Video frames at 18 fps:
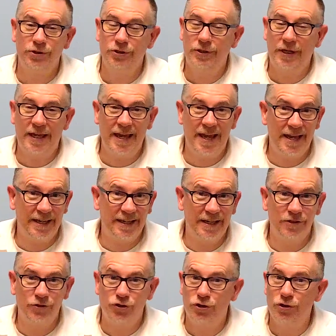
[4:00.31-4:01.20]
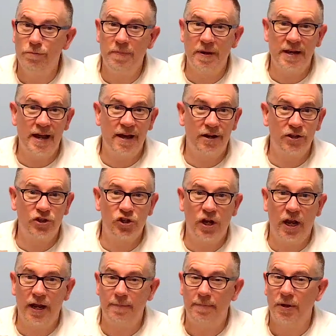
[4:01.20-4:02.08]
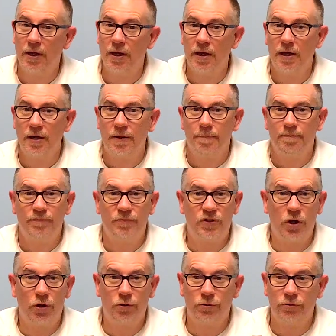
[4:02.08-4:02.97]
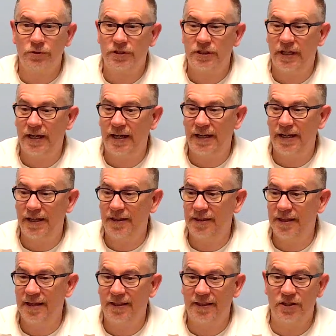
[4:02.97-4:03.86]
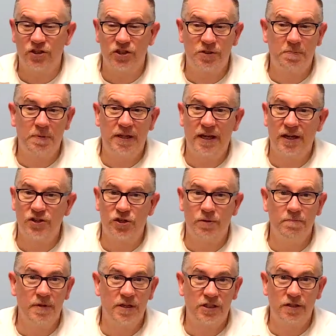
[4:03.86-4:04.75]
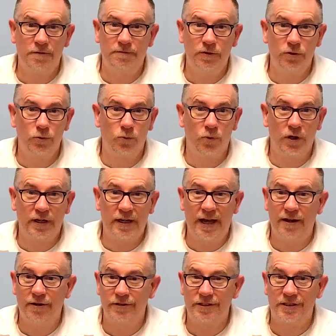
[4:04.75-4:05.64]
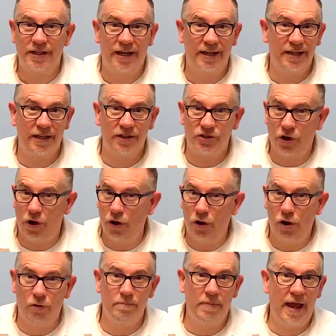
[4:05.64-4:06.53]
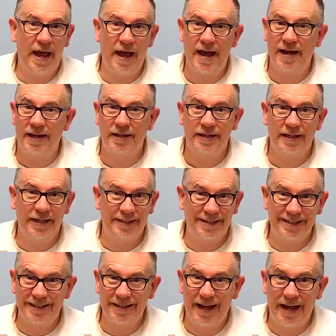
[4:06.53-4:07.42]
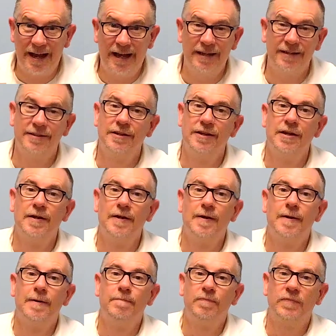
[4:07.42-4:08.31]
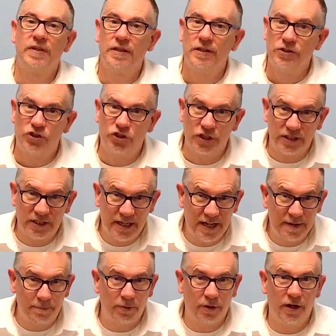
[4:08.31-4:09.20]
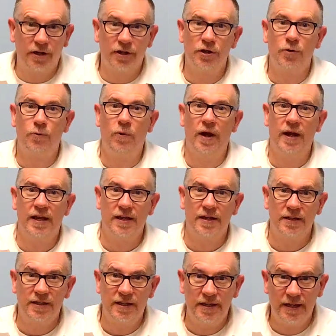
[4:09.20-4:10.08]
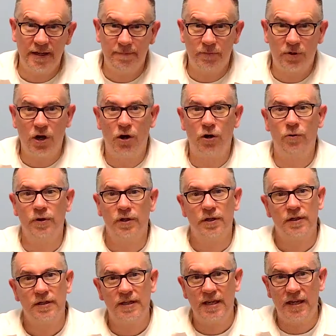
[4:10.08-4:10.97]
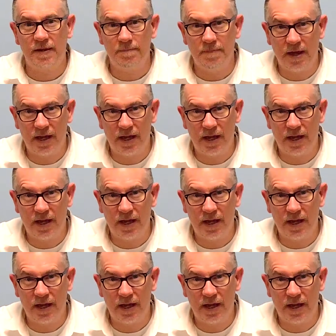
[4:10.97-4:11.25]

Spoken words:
you can't get too bent out of shape. Don't think that just because you missed a few workouts that it's all bad. It's not. Just keep plugging away. Keep going. Keep